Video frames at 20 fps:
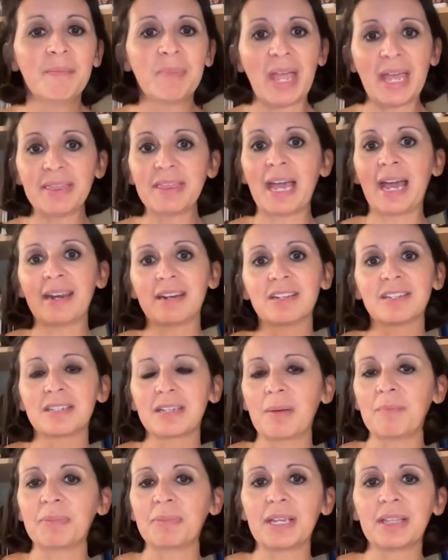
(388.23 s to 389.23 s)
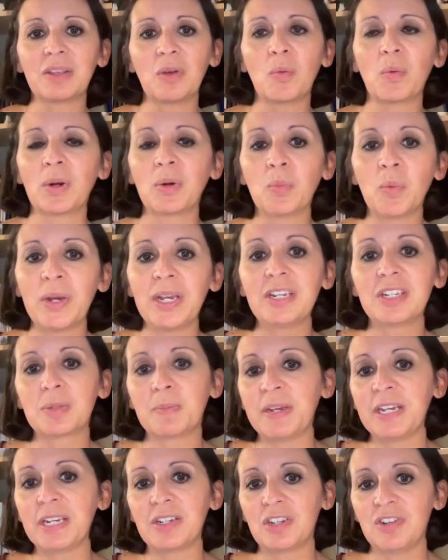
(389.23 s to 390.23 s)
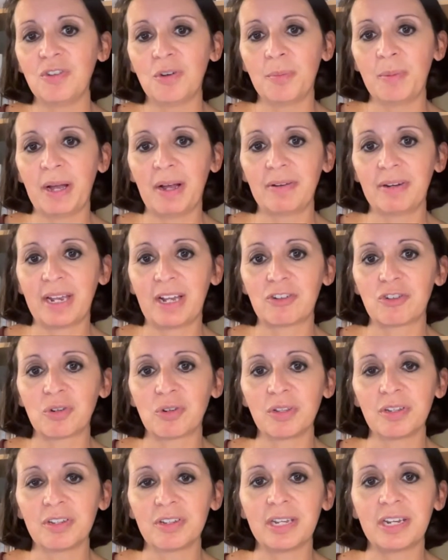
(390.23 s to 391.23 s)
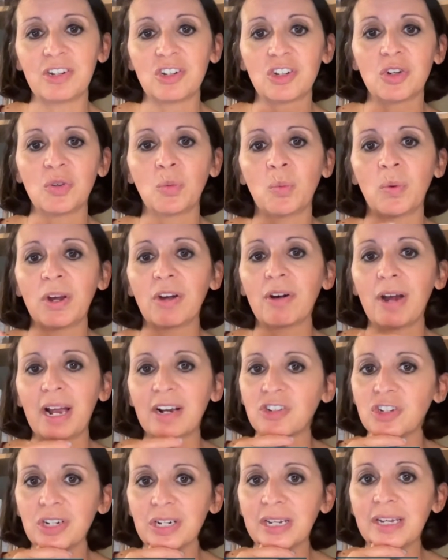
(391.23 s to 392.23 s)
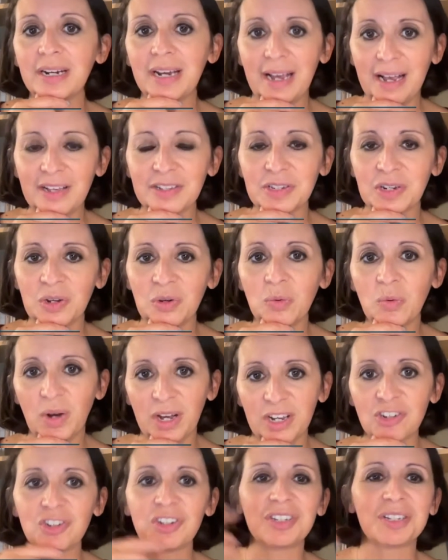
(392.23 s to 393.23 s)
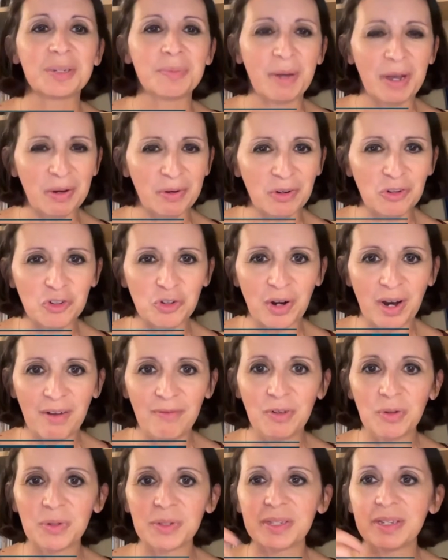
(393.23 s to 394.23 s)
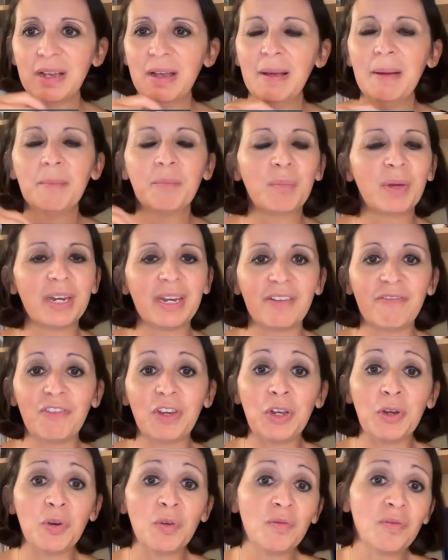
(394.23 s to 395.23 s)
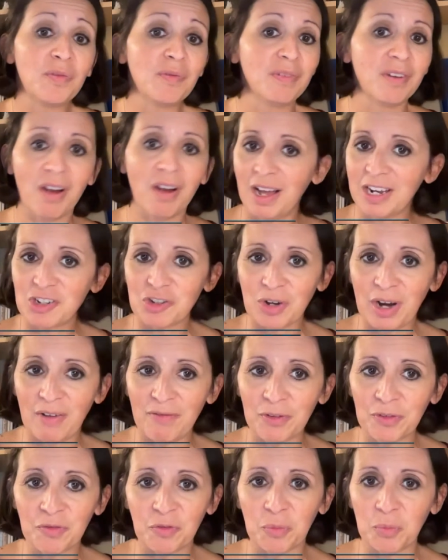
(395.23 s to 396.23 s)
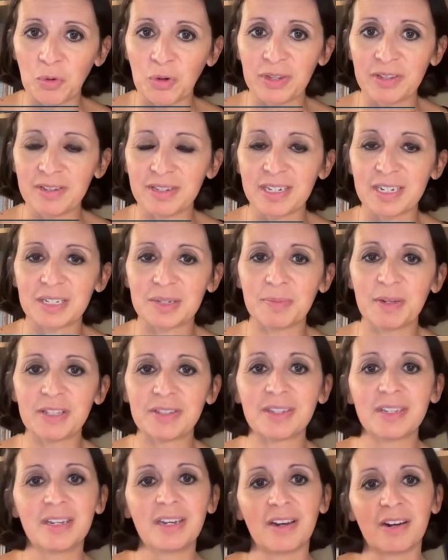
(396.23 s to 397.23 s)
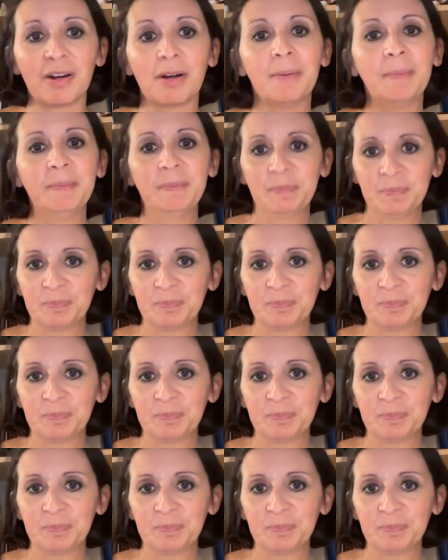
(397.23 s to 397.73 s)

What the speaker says: And that is something that when we speak to you about naturalization, we're actually going to ask you questions about your travels. But if you've not traveled for more than 6 months a year,